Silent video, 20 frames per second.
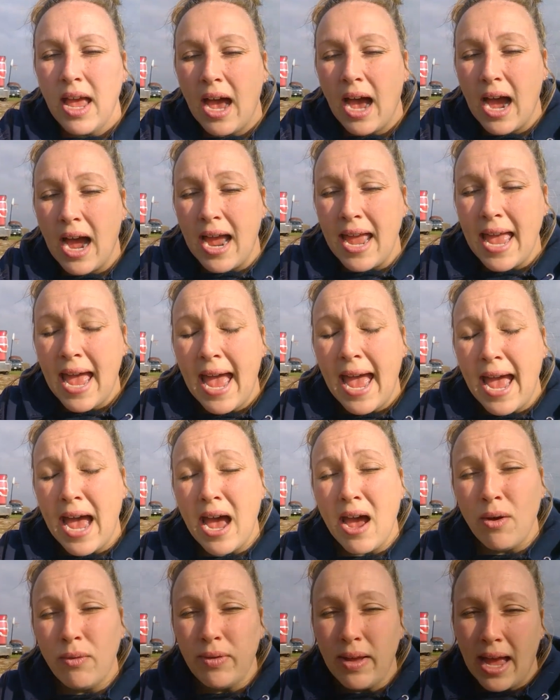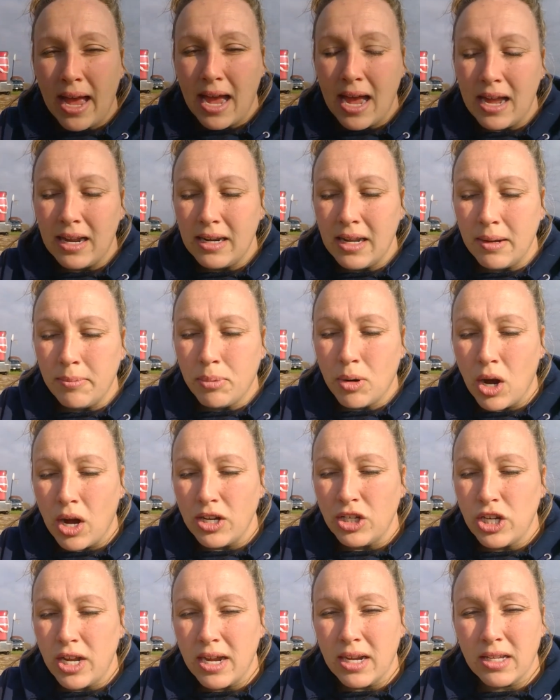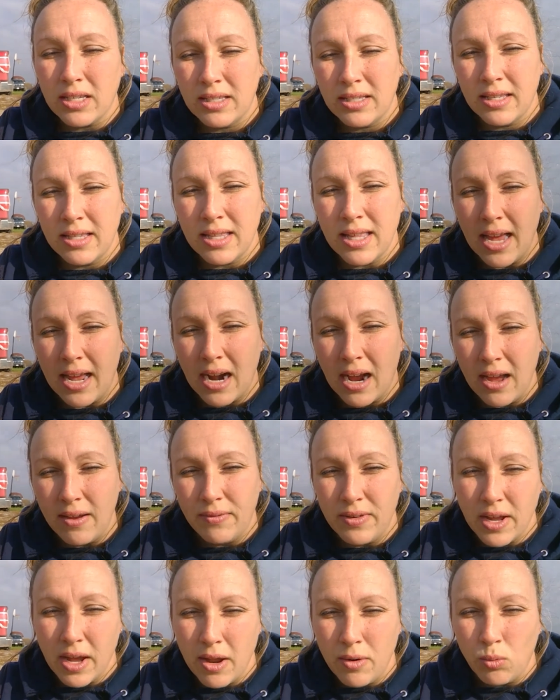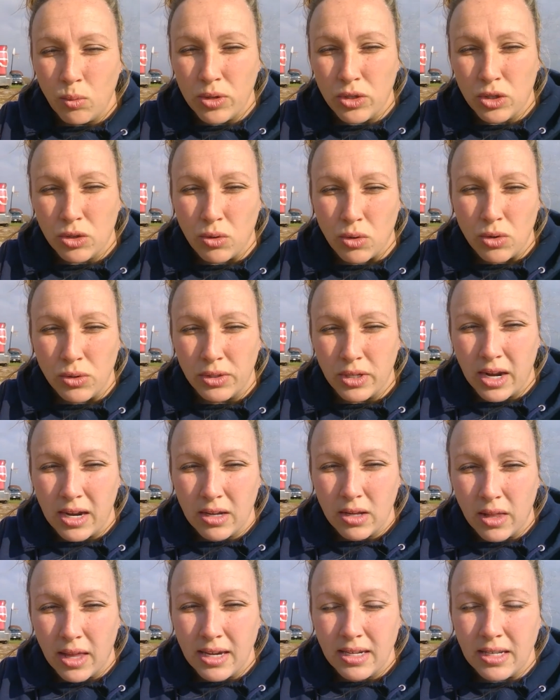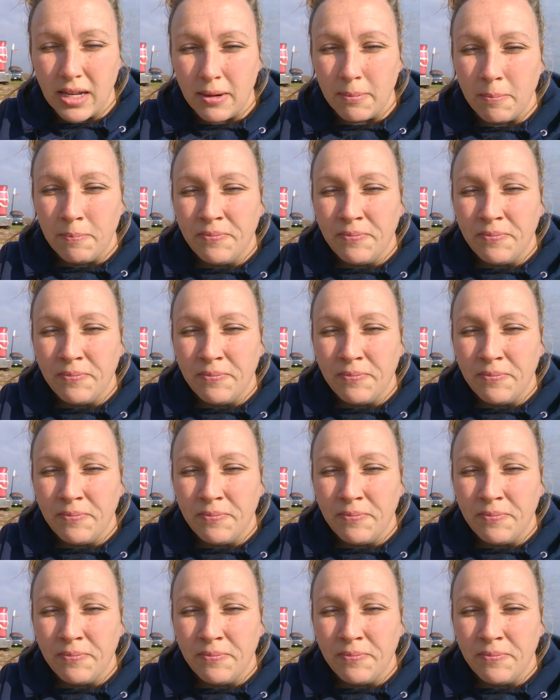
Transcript: I have had projects that I've done with screws that I collected.